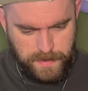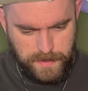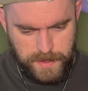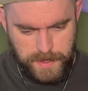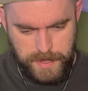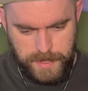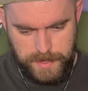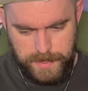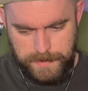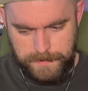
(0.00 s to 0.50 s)

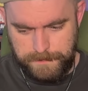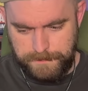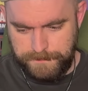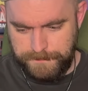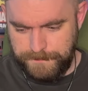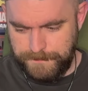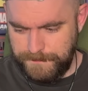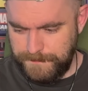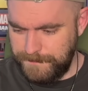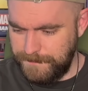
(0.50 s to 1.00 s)
um
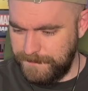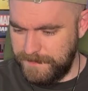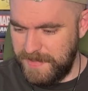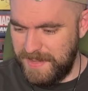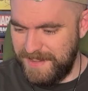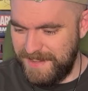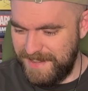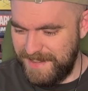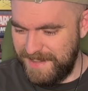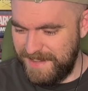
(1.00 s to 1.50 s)

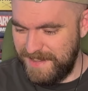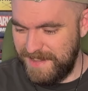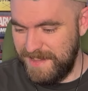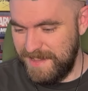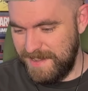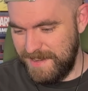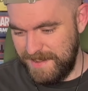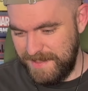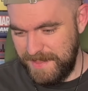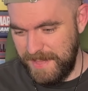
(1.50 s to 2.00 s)

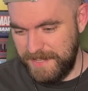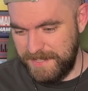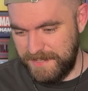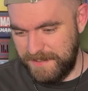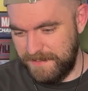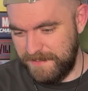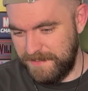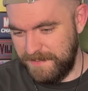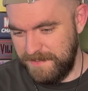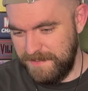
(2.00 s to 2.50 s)
that's
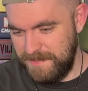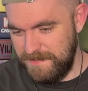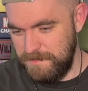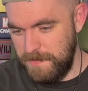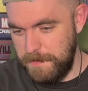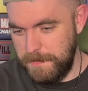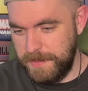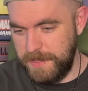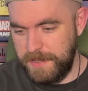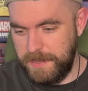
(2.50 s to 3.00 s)
a
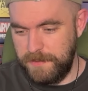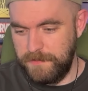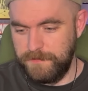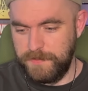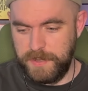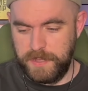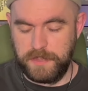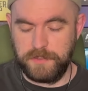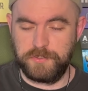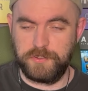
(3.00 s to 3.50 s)
maybe they didn't
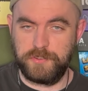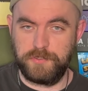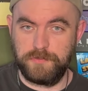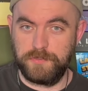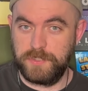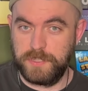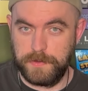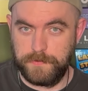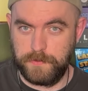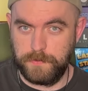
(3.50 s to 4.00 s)
want to introduce
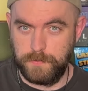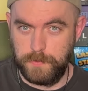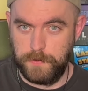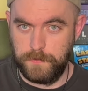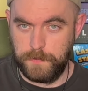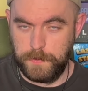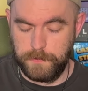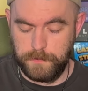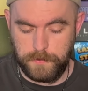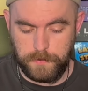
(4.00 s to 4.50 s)
different
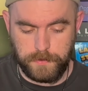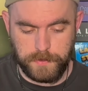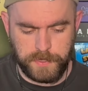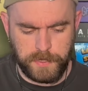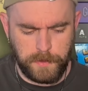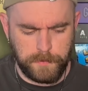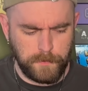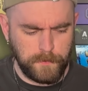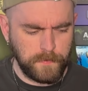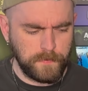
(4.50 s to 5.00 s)
movement rules.
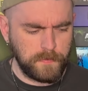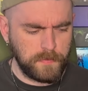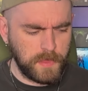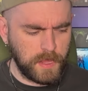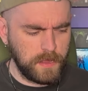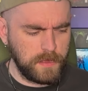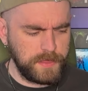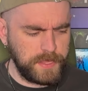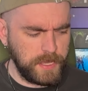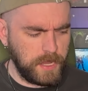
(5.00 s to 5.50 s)

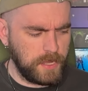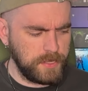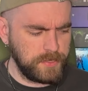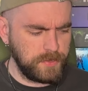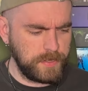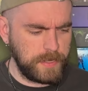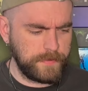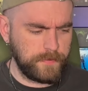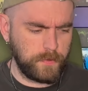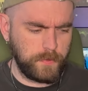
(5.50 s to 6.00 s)
They also never